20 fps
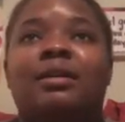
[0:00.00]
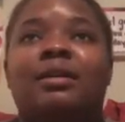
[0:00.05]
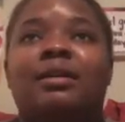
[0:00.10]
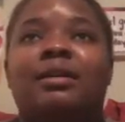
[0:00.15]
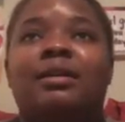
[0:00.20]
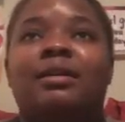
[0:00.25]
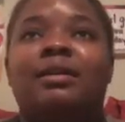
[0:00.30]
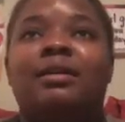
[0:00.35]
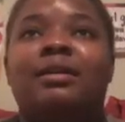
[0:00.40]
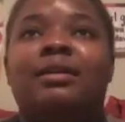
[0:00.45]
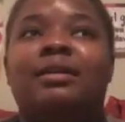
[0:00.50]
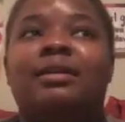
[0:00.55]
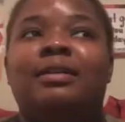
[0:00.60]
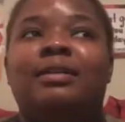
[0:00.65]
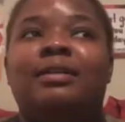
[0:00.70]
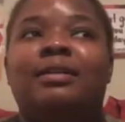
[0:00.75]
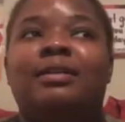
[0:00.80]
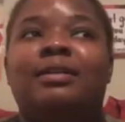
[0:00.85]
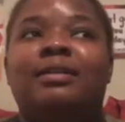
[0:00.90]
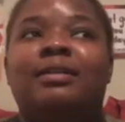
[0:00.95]
uh,
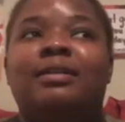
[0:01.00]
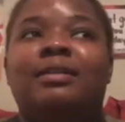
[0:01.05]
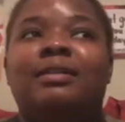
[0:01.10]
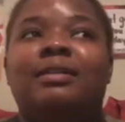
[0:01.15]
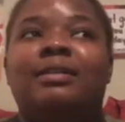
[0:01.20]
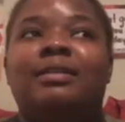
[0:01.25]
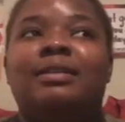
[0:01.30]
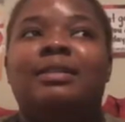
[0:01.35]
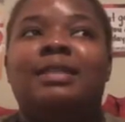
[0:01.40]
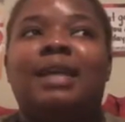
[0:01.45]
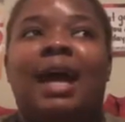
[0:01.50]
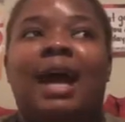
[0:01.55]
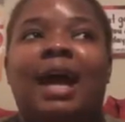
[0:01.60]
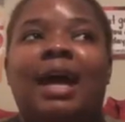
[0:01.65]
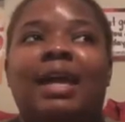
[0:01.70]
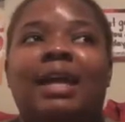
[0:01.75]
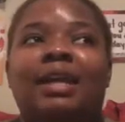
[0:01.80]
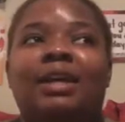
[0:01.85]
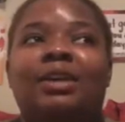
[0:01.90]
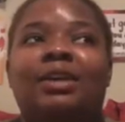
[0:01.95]

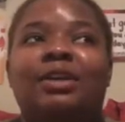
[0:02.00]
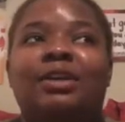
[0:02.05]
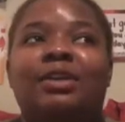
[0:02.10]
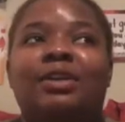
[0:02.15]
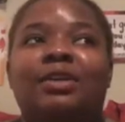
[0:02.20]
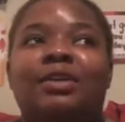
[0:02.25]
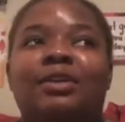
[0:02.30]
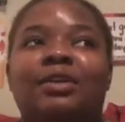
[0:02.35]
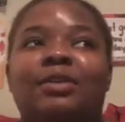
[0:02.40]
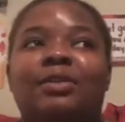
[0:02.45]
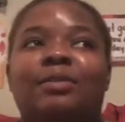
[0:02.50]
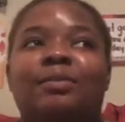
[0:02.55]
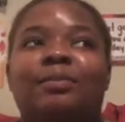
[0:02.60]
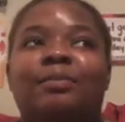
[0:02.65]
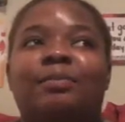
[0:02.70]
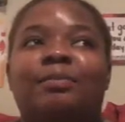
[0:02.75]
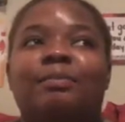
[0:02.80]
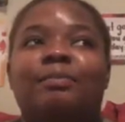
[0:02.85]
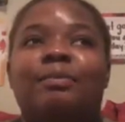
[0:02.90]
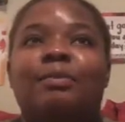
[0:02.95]
dieter,
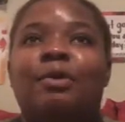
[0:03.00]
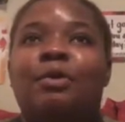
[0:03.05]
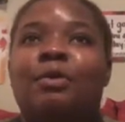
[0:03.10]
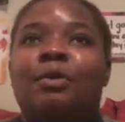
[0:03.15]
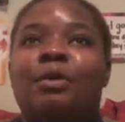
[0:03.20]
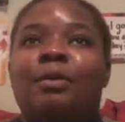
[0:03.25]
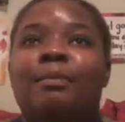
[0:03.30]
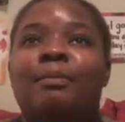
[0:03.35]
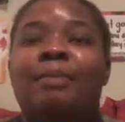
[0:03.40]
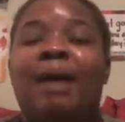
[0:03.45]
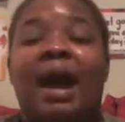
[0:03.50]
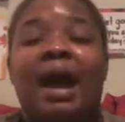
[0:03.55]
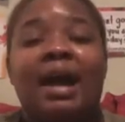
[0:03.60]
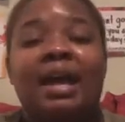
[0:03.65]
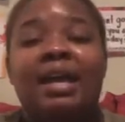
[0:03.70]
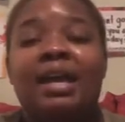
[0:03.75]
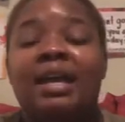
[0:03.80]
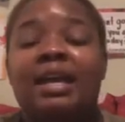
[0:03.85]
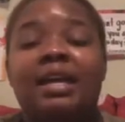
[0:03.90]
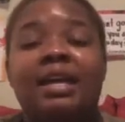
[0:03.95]
or
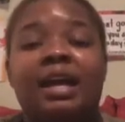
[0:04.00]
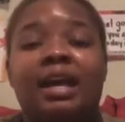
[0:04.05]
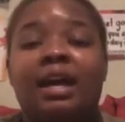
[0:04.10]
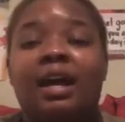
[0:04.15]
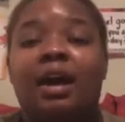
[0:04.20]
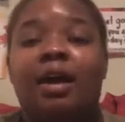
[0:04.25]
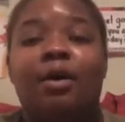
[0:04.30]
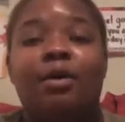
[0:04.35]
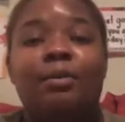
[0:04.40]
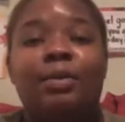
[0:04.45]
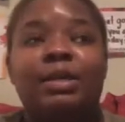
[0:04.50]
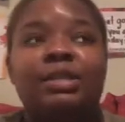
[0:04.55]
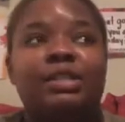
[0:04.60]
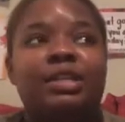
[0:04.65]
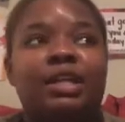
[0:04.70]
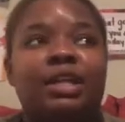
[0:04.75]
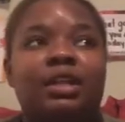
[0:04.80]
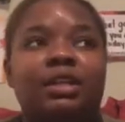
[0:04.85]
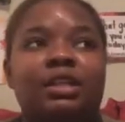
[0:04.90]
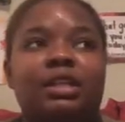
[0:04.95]
buying a whole bunch
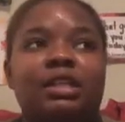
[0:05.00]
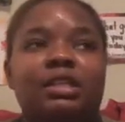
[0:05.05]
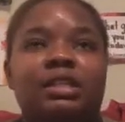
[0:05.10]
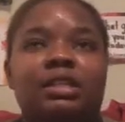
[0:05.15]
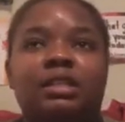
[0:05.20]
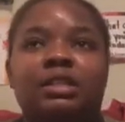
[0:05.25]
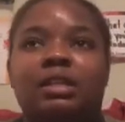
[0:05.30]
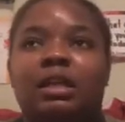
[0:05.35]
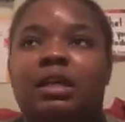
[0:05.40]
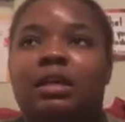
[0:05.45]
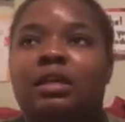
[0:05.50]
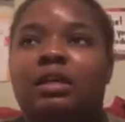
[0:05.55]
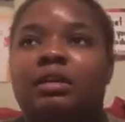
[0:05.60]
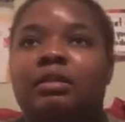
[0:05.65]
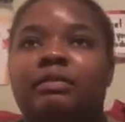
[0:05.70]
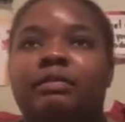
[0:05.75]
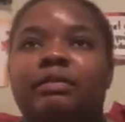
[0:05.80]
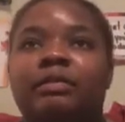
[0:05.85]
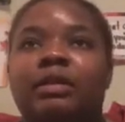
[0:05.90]
of healthy stuff,